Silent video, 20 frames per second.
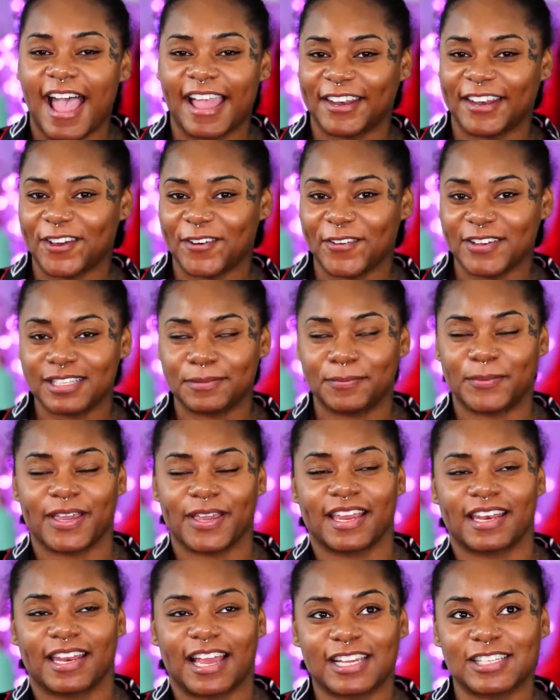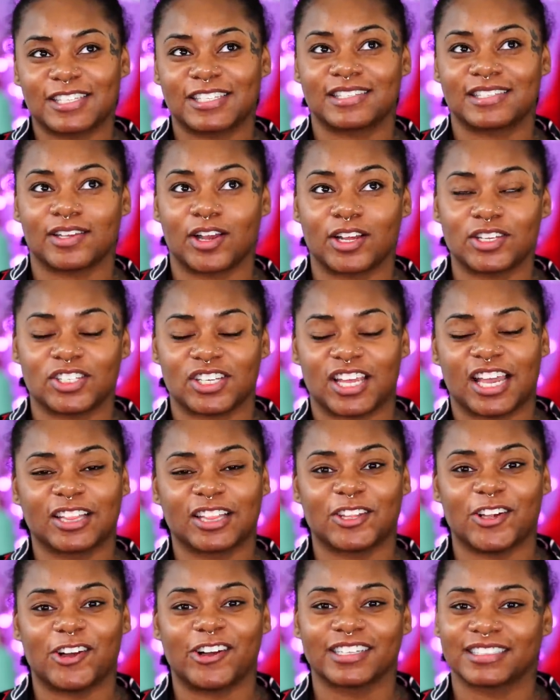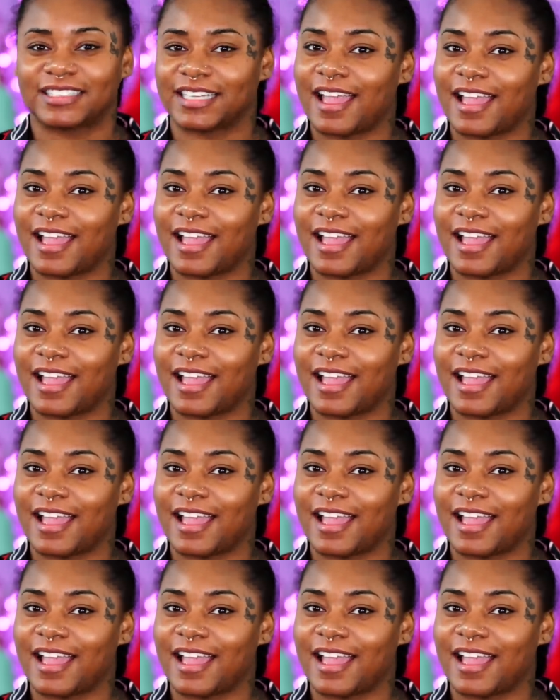I know it's been such a long